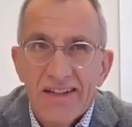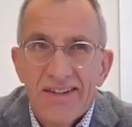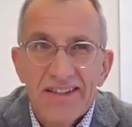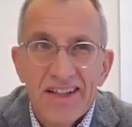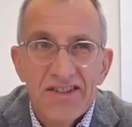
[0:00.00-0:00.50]
I
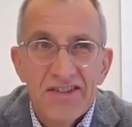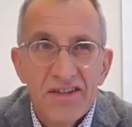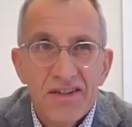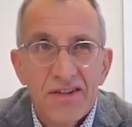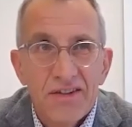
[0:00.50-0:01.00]
think that's
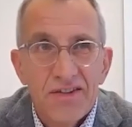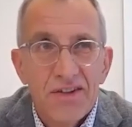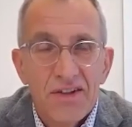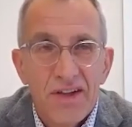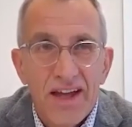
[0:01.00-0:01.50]
the the,
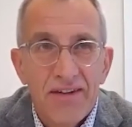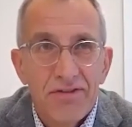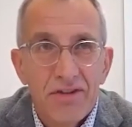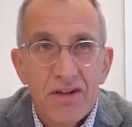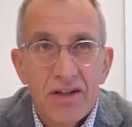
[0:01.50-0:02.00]
the
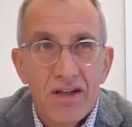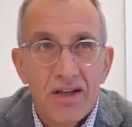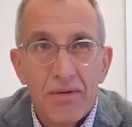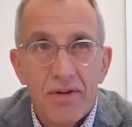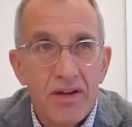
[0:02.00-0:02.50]
ever
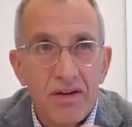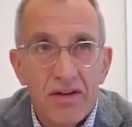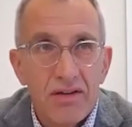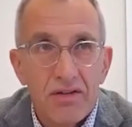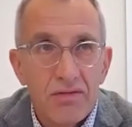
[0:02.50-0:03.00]
uh,
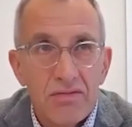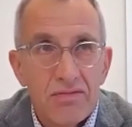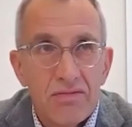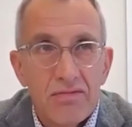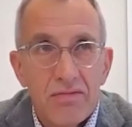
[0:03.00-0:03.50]
uh,
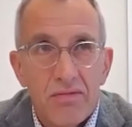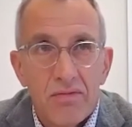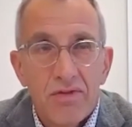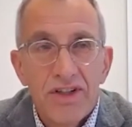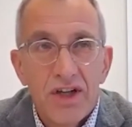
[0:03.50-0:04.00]

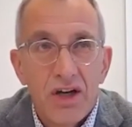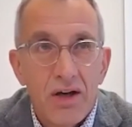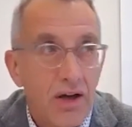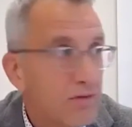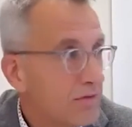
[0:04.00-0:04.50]
re, uh,
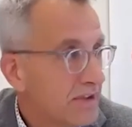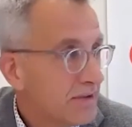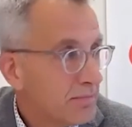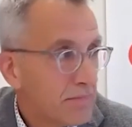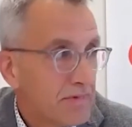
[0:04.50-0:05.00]
re,
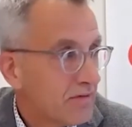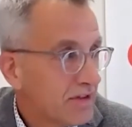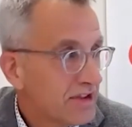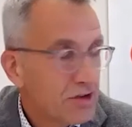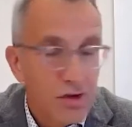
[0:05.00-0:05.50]

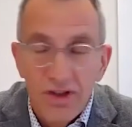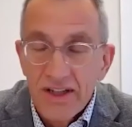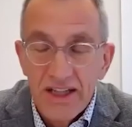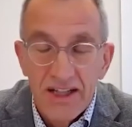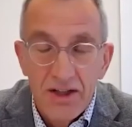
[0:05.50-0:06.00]

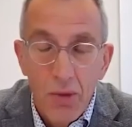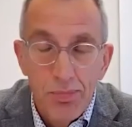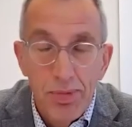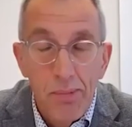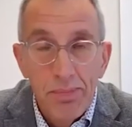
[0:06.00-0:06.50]
returning and up
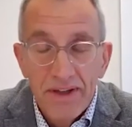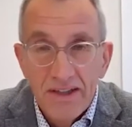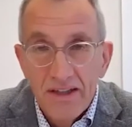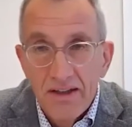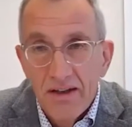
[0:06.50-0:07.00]
popping
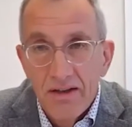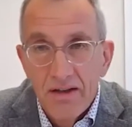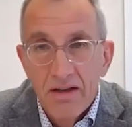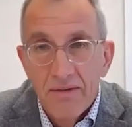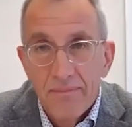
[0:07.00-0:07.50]
uh,
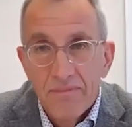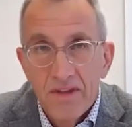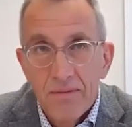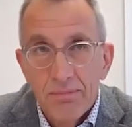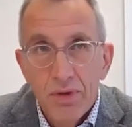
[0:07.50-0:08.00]
um,
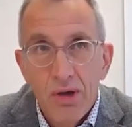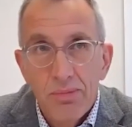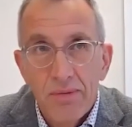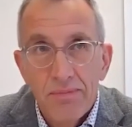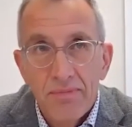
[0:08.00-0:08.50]

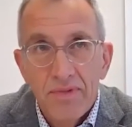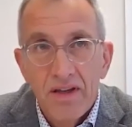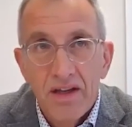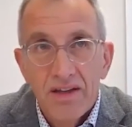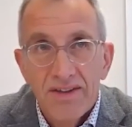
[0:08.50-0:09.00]
problem
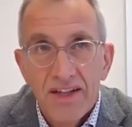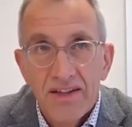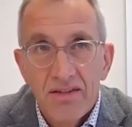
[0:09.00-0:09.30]
uh, that